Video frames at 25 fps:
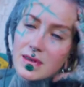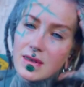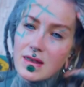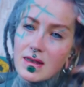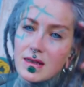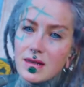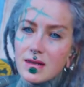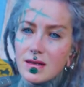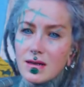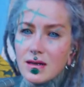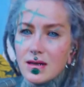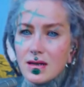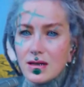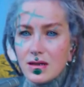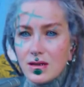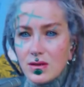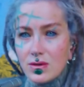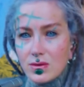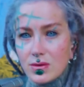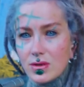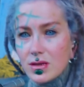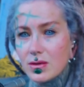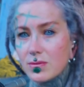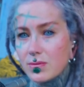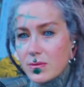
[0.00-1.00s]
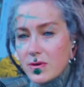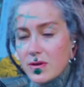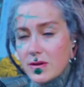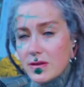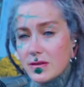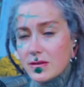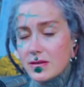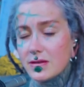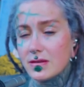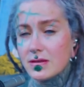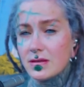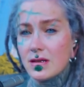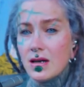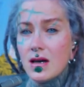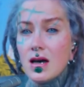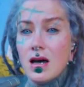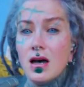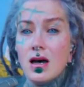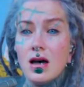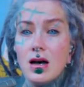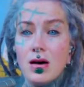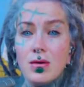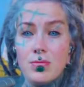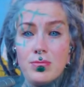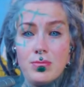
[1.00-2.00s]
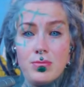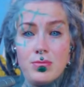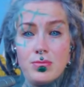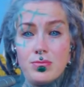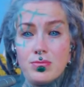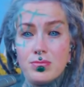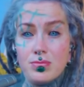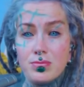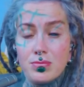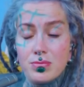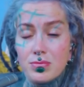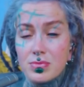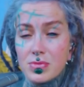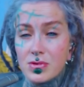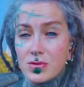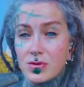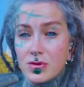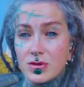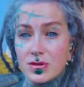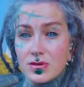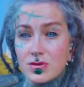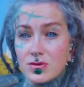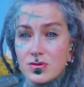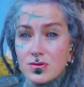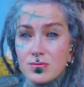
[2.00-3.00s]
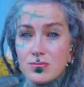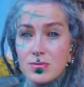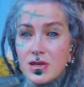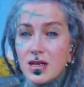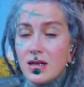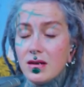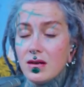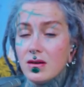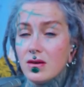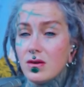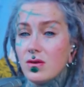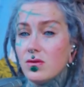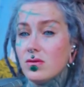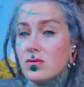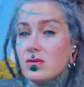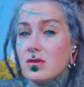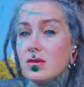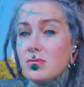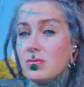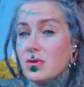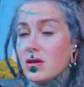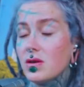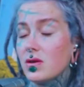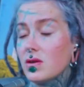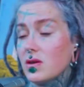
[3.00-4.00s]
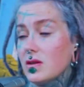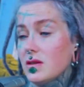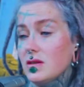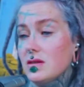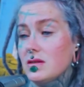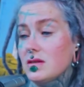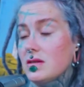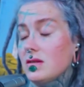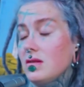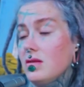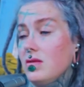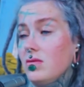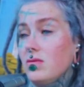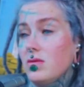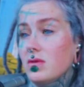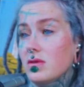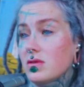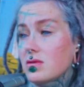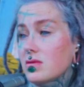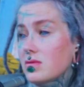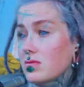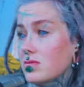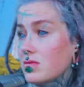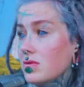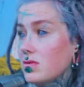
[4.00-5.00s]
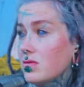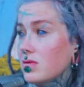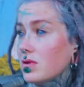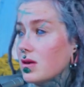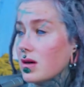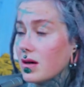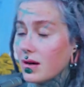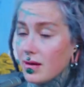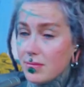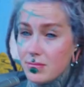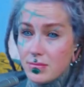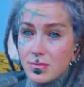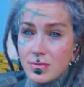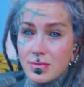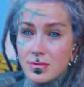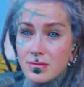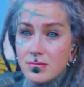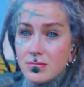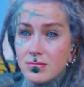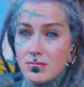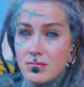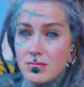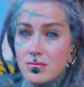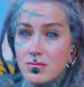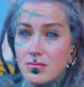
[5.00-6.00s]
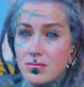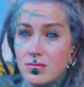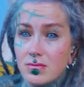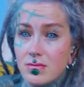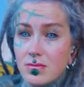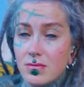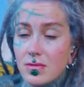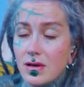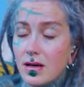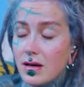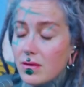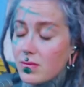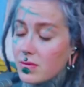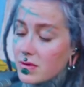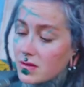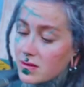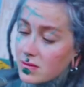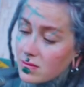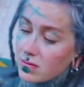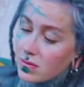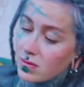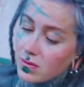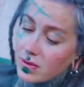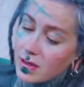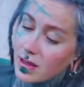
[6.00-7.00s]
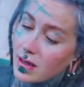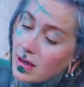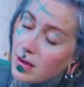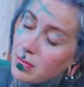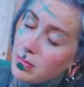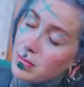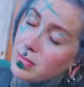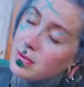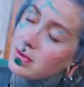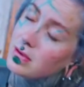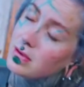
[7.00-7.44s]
the universe brought to me only because I was growing up where I was growing up.